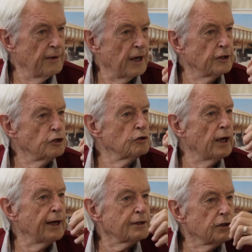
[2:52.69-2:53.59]
and you
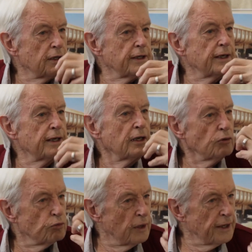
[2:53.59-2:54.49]
actually in a
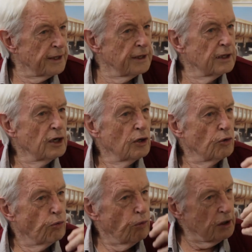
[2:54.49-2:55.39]
way
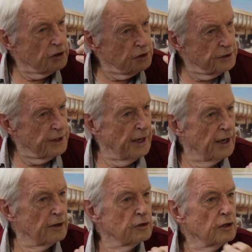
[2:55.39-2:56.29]
wash it
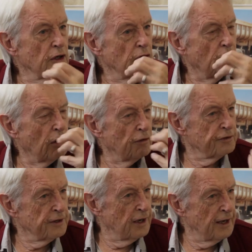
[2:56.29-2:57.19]
out of
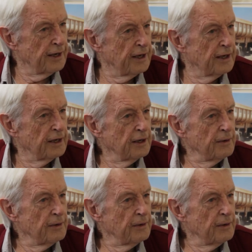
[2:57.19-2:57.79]
the layer,